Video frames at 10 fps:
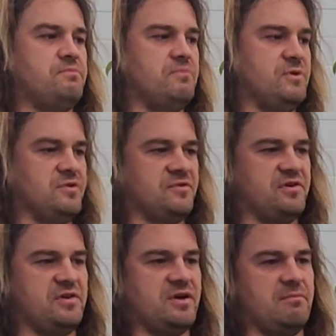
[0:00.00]
you'll
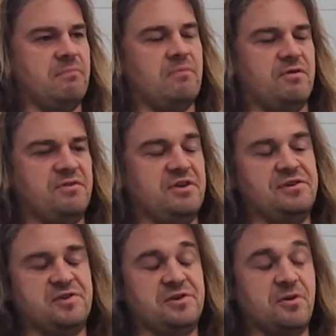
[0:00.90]
see them obviously
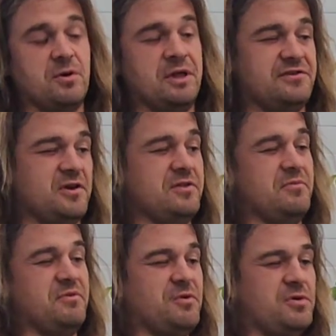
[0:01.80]
until you grow lights on, they'll be
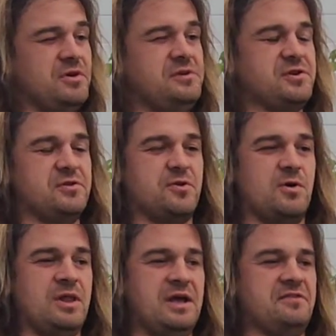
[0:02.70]
folded. Turn the grow
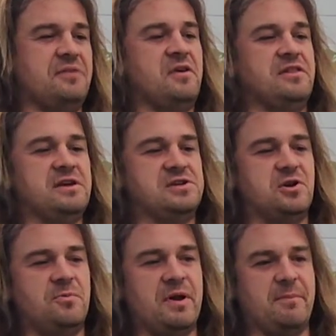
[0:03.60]
lights, they should
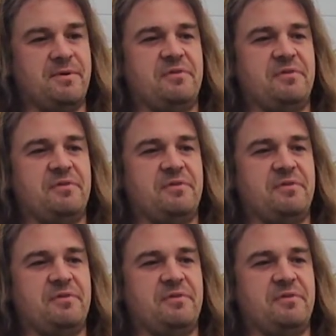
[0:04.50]
open up. If they're